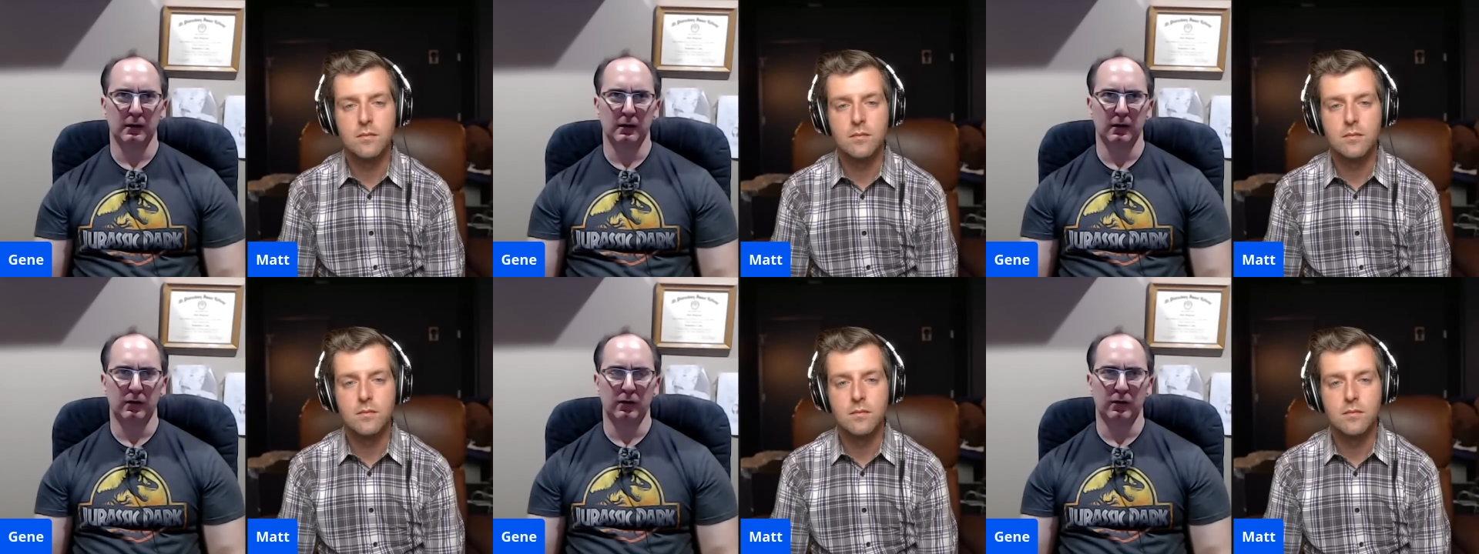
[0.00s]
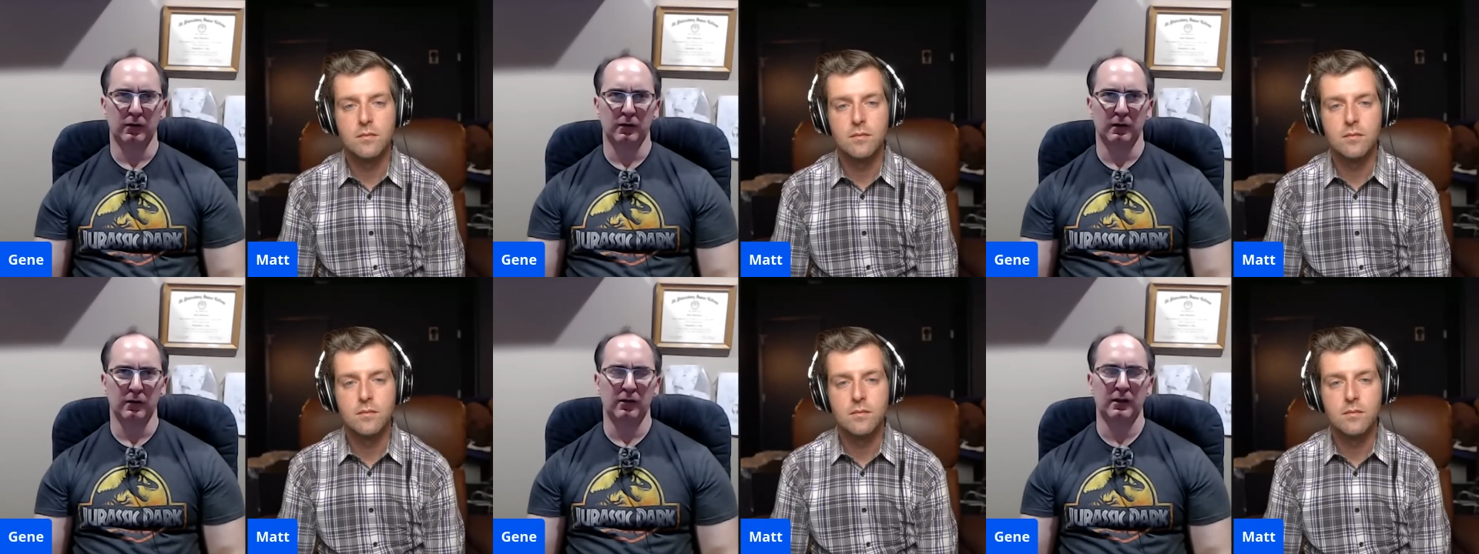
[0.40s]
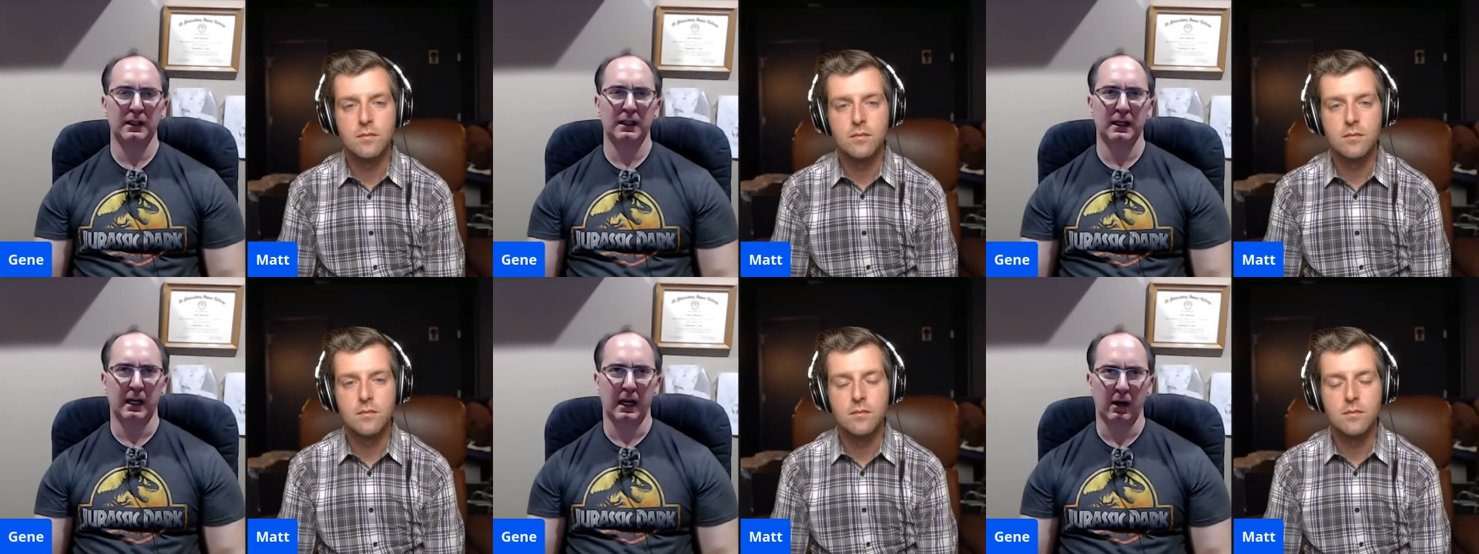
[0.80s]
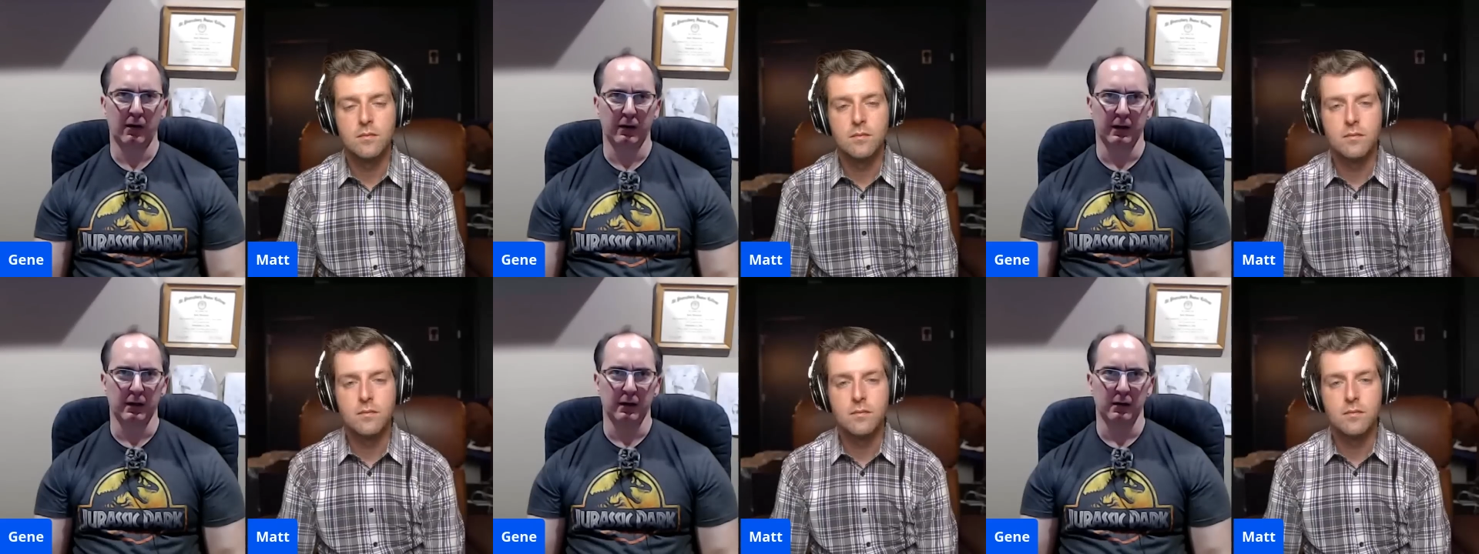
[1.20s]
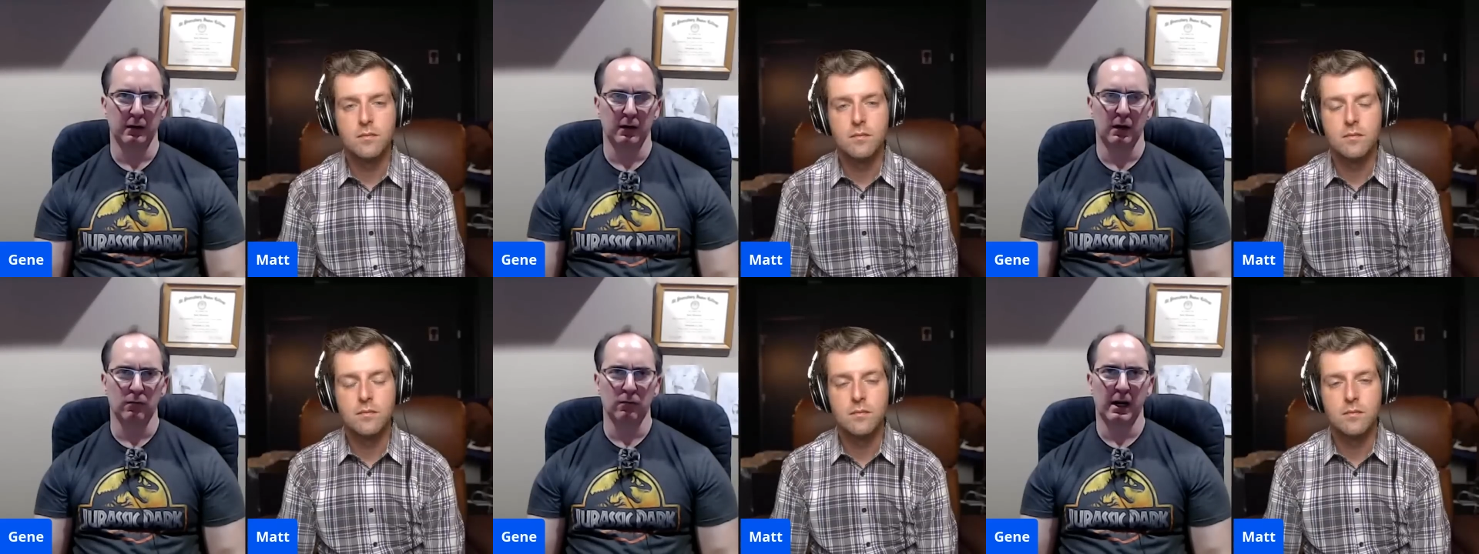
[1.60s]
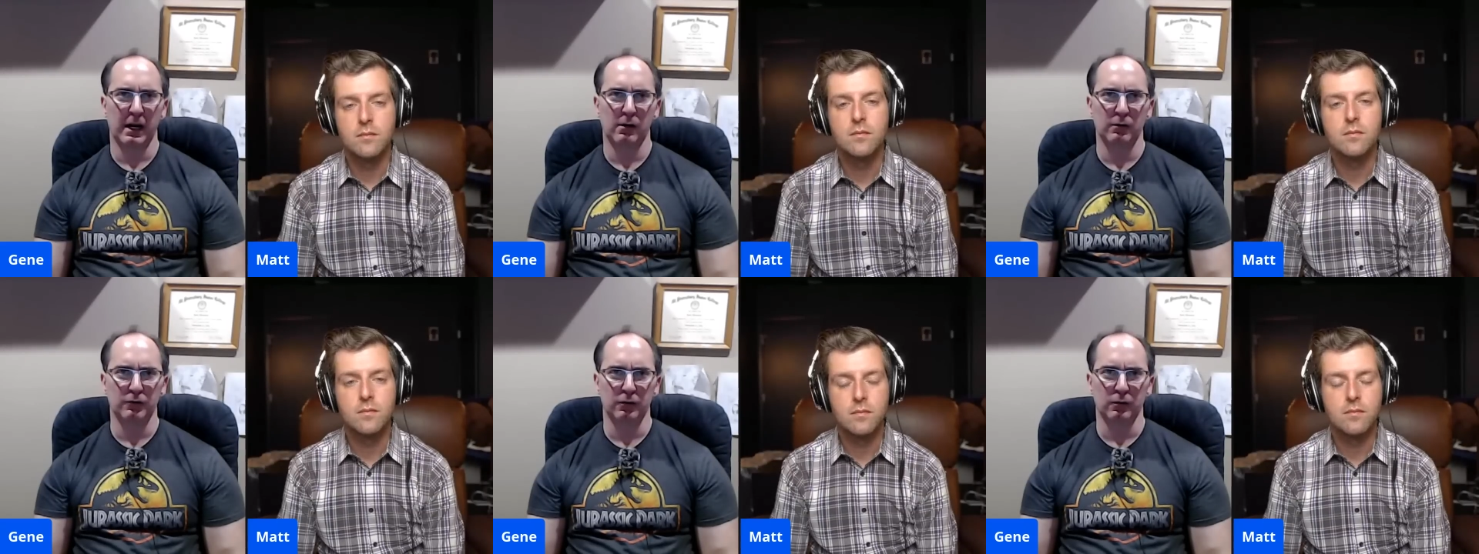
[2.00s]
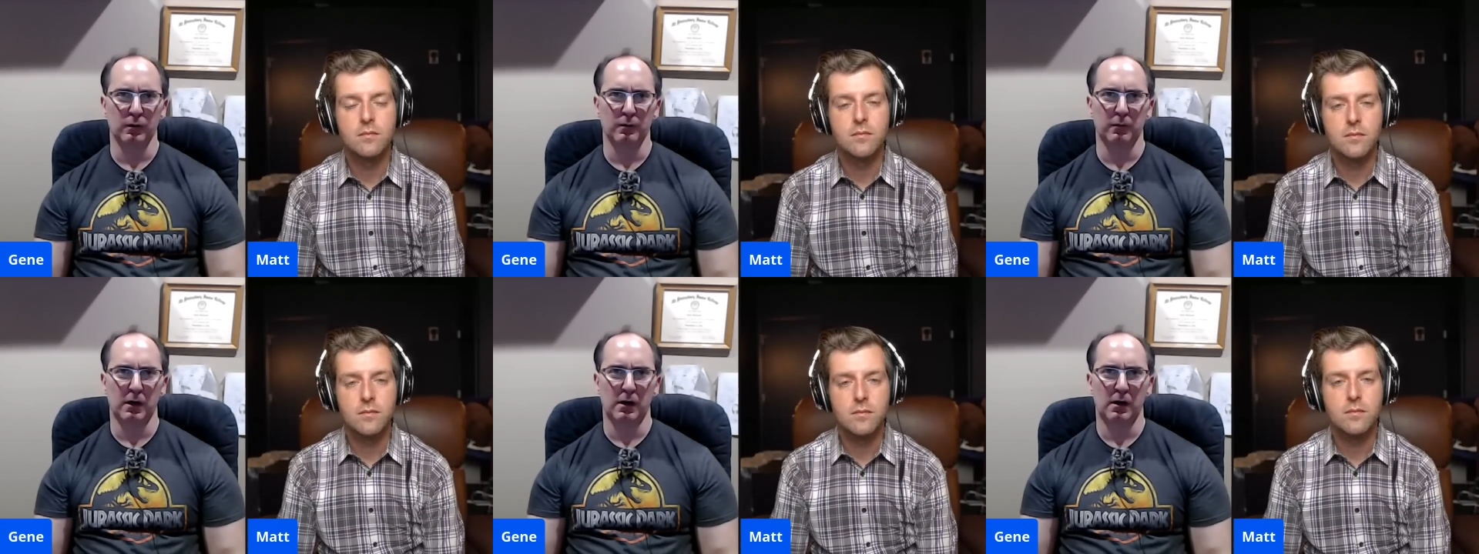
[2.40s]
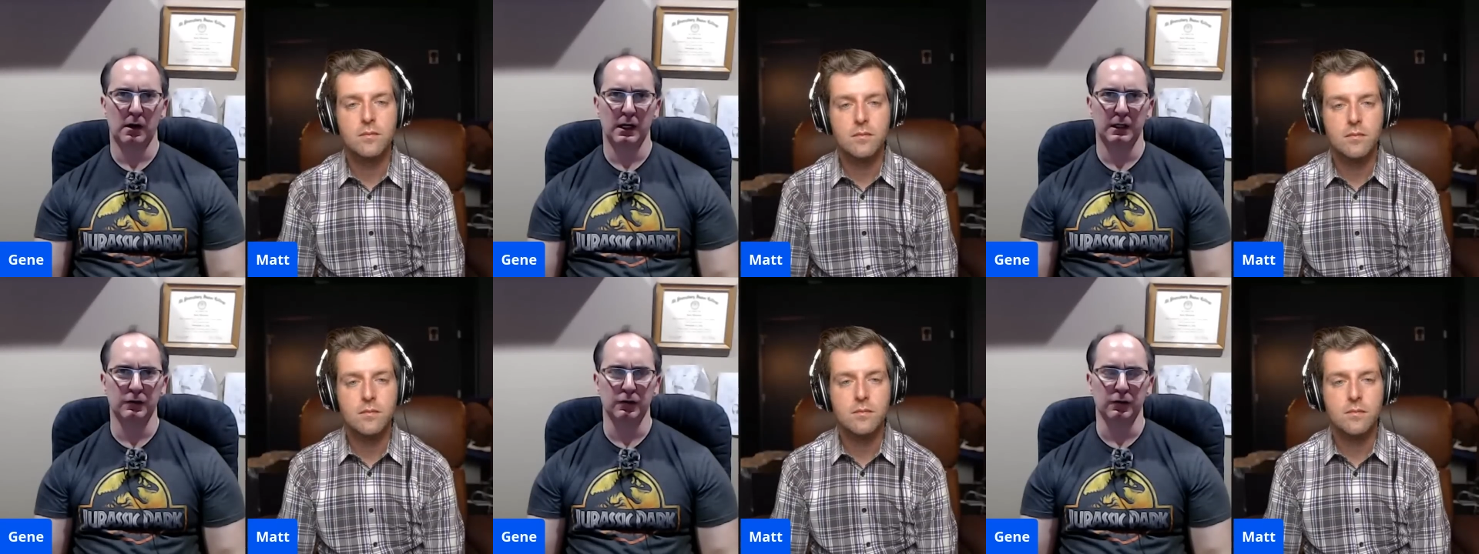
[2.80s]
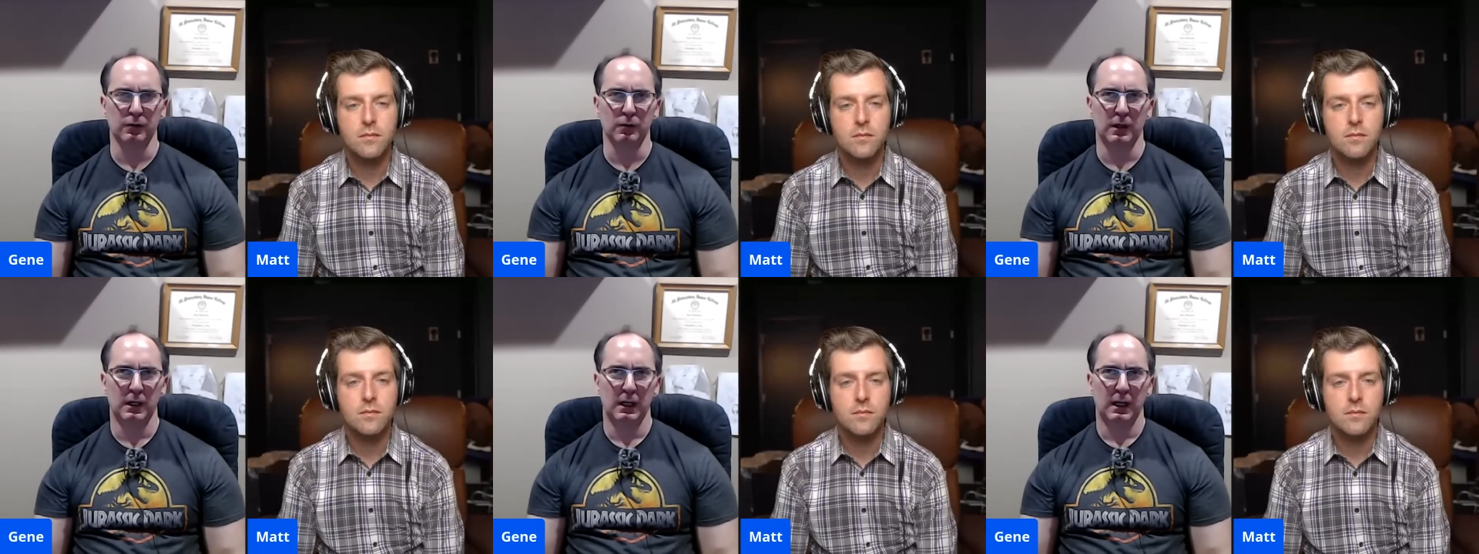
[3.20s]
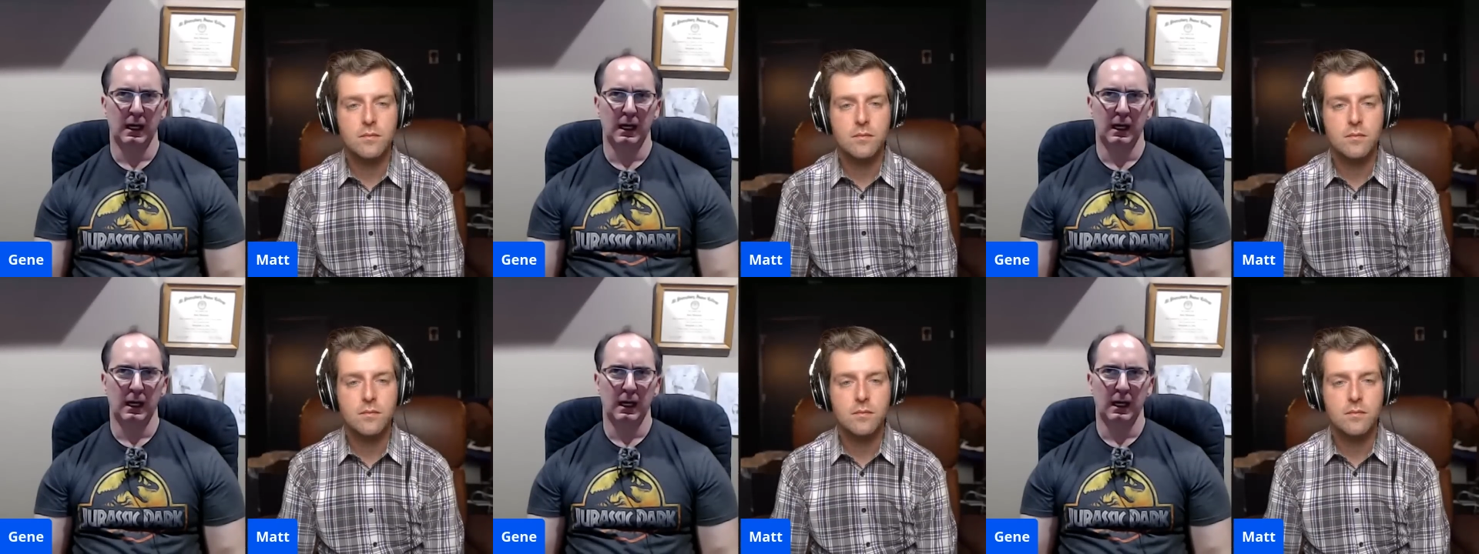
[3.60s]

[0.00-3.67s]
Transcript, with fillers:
Speaker 1: this the seated area around you and behind you